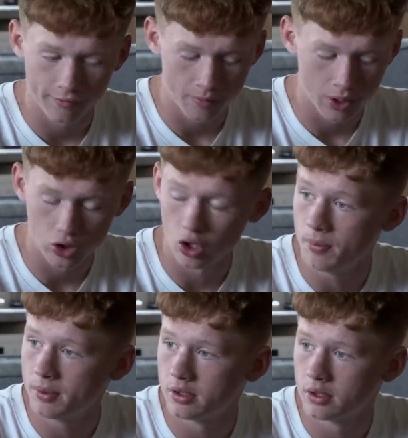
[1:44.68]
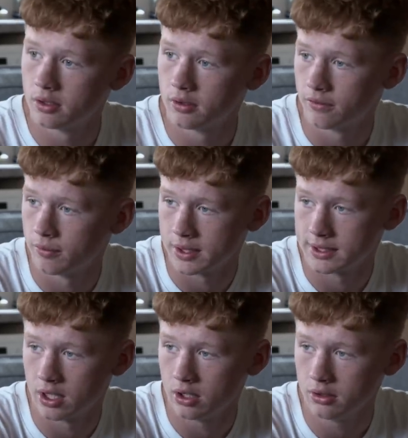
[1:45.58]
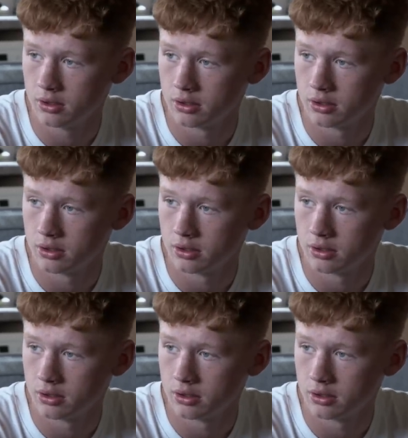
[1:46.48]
For my job, my son.